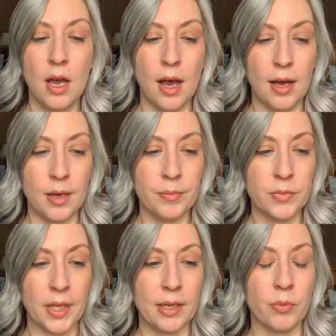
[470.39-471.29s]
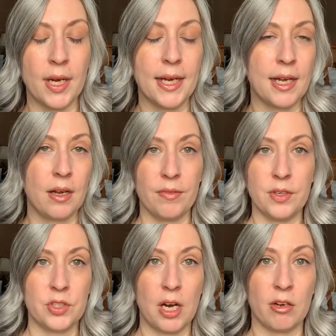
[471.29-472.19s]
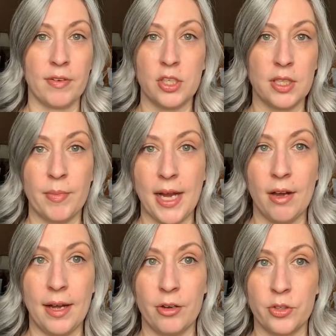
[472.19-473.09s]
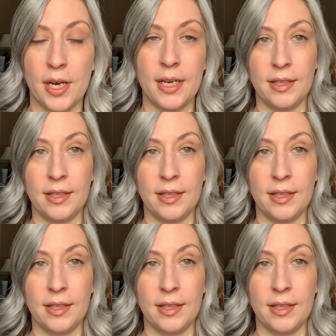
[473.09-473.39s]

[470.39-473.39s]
Um, like when I get out of the shower, if I just let my hair air dry,